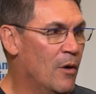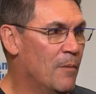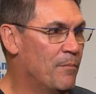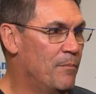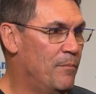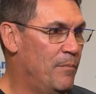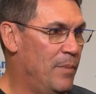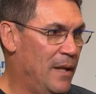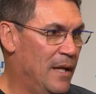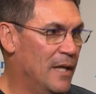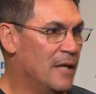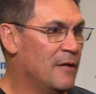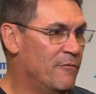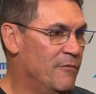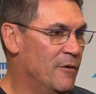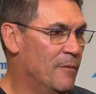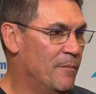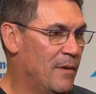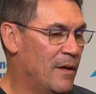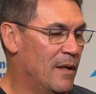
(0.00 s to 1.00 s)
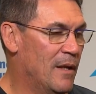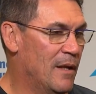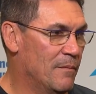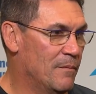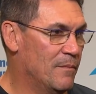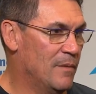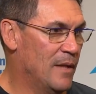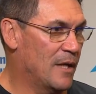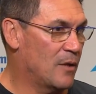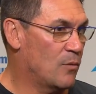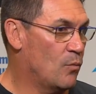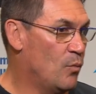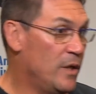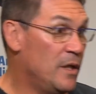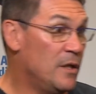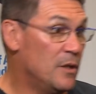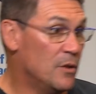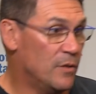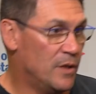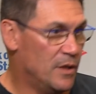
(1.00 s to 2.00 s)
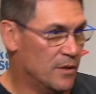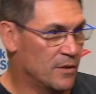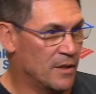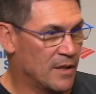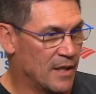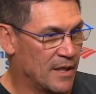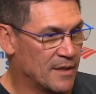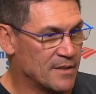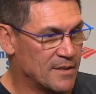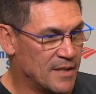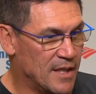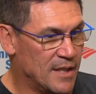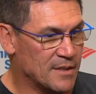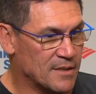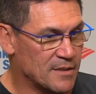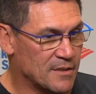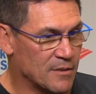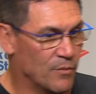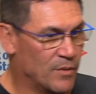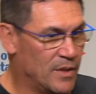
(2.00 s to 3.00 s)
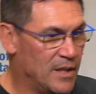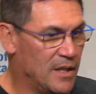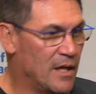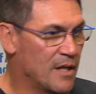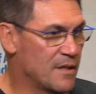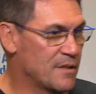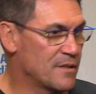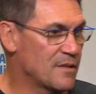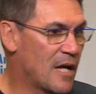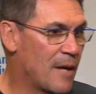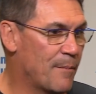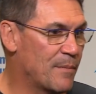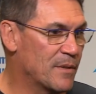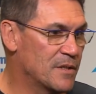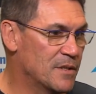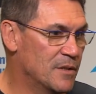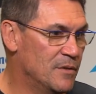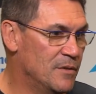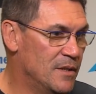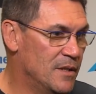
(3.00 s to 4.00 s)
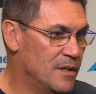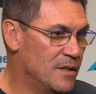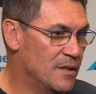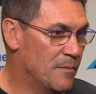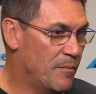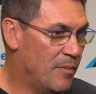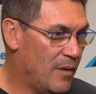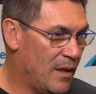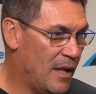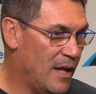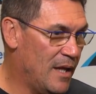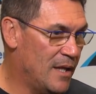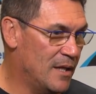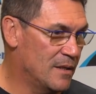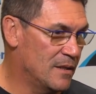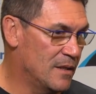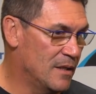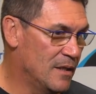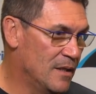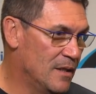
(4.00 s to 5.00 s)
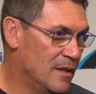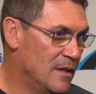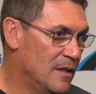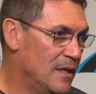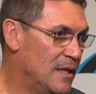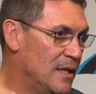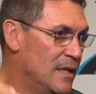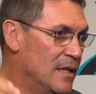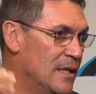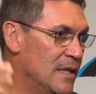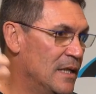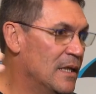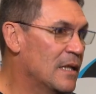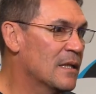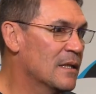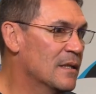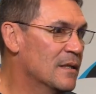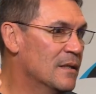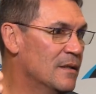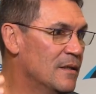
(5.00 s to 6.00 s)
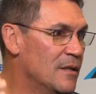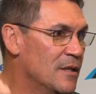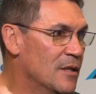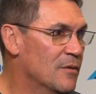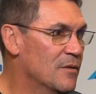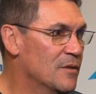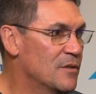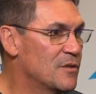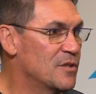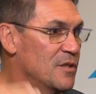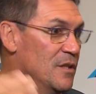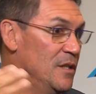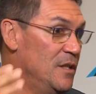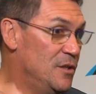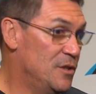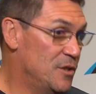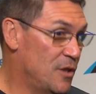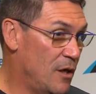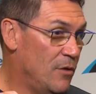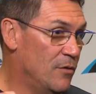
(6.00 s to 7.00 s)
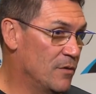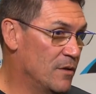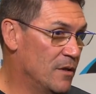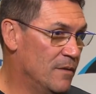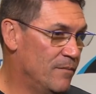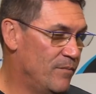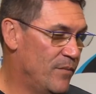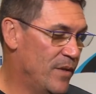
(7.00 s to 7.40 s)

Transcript: up playing football like we do here in the United States. So when he got his opportunity to play in England, you know, he showed.